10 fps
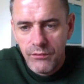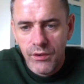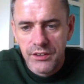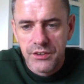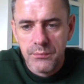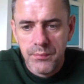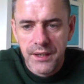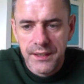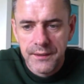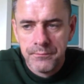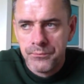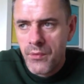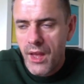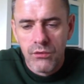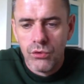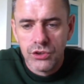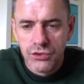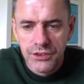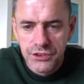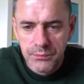rather than buying a
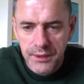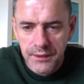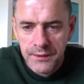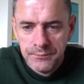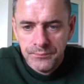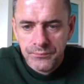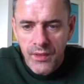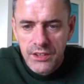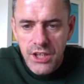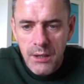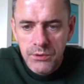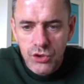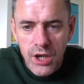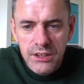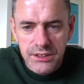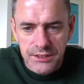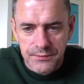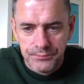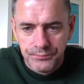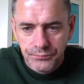Rolls Royce or something. Tom Crockett.